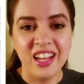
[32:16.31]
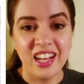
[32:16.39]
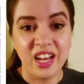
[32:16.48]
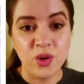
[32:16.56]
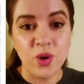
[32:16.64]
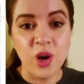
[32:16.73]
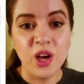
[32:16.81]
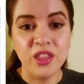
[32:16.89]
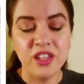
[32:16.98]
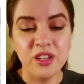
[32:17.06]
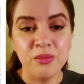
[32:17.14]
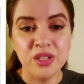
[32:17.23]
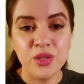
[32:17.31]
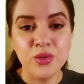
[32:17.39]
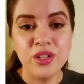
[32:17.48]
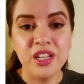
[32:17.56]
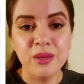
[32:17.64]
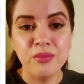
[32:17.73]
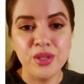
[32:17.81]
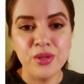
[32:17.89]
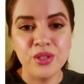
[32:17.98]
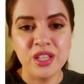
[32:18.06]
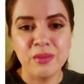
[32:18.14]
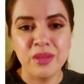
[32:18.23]
Now go out there, be true
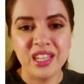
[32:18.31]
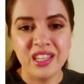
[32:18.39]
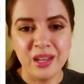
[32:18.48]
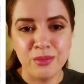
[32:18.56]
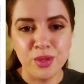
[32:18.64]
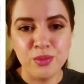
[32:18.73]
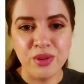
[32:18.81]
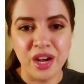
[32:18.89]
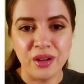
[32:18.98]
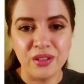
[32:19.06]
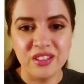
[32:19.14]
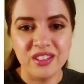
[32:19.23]
EMUs, and make EMU proud.